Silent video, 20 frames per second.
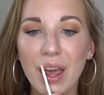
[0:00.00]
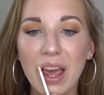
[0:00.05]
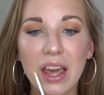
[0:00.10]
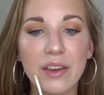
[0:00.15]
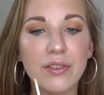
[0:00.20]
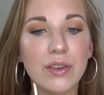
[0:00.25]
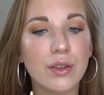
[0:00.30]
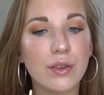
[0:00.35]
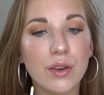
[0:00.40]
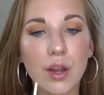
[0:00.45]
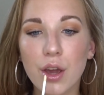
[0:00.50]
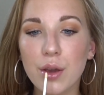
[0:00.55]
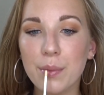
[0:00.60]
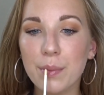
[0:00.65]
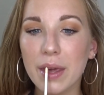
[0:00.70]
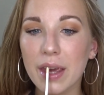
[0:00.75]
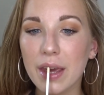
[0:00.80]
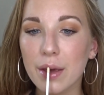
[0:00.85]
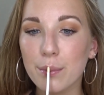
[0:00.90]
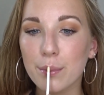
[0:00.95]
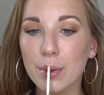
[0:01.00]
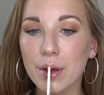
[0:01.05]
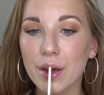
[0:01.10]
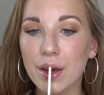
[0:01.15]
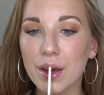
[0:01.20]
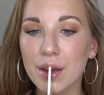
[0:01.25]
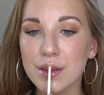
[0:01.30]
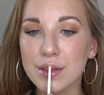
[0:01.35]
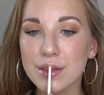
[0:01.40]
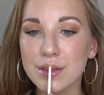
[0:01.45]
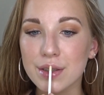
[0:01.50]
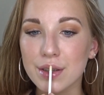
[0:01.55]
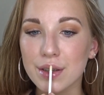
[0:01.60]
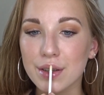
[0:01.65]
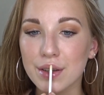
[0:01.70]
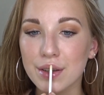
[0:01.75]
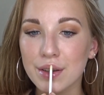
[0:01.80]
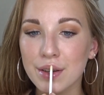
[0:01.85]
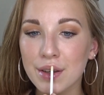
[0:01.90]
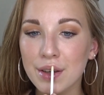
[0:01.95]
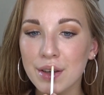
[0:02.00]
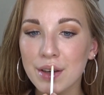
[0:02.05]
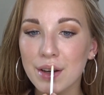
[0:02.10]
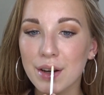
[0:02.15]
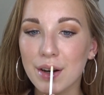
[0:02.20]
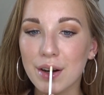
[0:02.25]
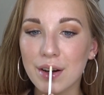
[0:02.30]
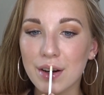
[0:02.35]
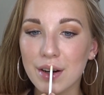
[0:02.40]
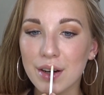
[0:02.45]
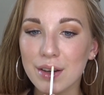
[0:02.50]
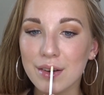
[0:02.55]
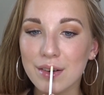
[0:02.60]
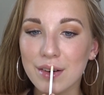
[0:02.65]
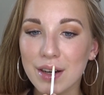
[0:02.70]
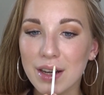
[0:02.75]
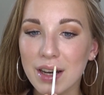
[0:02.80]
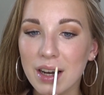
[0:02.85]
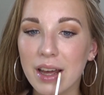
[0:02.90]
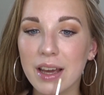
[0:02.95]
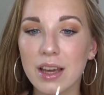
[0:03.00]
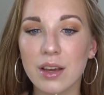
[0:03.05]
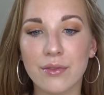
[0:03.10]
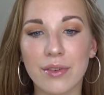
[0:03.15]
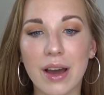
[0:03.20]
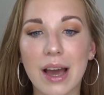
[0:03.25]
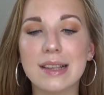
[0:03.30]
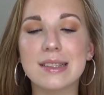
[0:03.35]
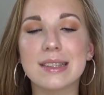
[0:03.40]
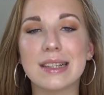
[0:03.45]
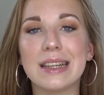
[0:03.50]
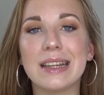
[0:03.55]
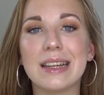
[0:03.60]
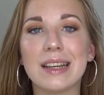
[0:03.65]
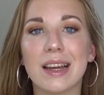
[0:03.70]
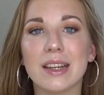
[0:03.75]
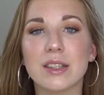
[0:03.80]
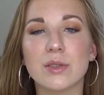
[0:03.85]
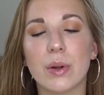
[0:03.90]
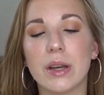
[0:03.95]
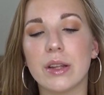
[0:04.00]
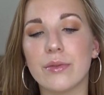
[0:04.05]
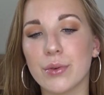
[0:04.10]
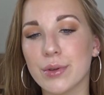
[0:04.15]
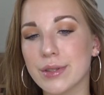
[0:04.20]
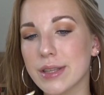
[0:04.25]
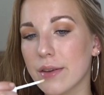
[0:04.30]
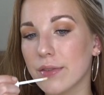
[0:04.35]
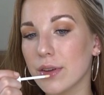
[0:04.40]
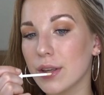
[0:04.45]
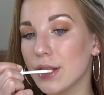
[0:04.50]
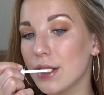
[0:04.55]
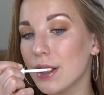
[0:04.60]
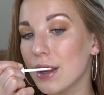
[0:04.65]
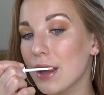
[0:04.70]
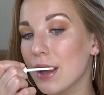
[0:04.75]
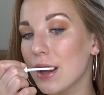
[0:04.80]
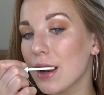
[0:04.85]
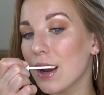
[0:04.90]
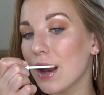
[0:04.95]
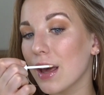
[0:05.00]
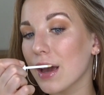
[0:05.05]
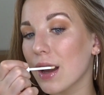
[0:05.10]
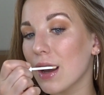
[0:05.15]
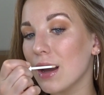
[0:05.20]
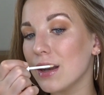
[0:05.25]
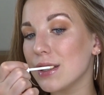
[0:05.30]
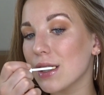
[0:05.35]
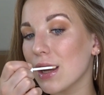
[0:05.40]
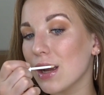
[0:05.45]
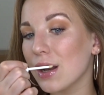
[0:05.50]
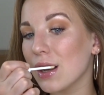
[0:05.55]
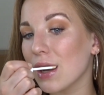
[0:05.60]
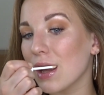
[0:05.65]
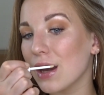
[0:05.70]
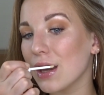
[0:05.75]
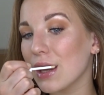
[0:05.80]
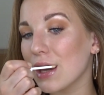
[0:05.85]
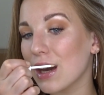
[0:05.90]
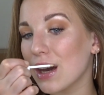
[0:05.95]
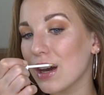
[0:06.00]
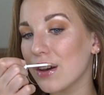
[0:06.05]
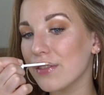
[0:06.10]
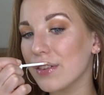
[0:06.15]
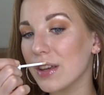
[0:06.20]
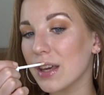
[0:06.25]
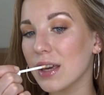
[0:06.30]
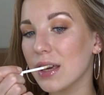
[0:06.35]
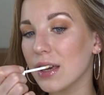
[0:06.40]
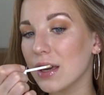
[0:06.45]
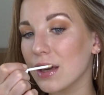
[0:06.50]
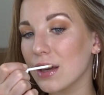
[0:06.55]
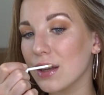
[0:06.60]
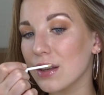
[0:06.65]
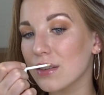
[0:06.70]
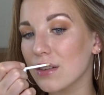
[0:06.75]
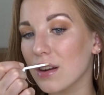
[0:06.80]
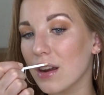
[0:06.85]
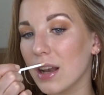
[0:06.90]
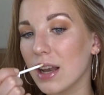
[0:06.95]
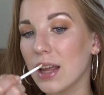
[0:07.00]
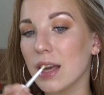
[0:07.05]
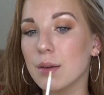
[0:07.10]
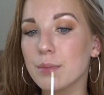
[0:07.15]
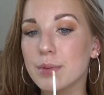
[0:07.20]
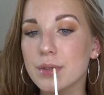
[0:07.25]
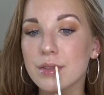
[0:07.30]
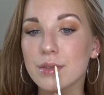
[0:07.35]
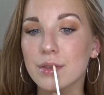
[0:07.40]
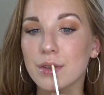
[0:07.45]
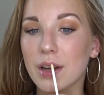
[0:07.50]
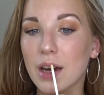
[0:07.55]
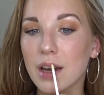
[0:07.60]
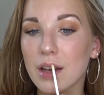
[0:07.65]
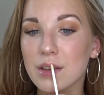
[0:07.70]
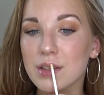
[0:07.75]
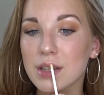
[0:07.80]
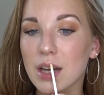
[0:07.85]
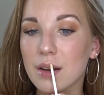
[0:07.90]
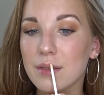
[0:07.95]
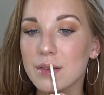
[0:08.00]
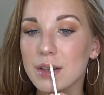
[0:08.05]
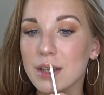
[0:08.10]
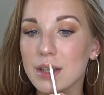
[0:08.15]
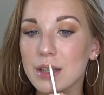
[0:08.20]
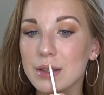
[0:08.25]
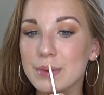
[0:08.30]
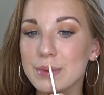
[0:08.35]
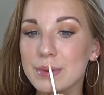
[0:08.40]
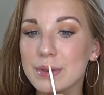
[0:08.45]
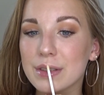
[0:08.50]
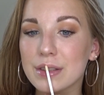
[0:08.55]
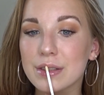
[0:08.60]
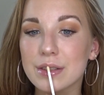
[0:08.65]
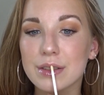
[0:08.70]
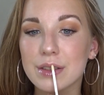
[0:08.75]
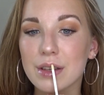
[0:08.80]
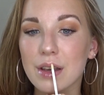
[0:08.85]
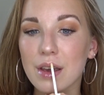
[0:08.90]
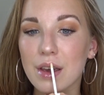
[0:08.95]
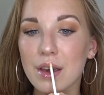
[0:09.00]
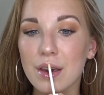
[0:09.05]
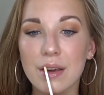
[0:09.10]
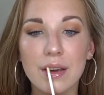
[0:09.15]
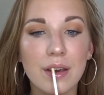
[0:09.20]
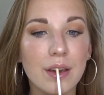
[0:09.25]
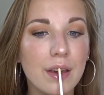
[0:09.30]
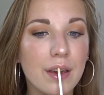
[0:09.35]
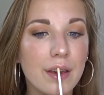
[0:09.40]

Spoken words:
if you know me in person, I wear like Vaseline like 24/7. Like, I don't like having dry lips or like chapped lips. So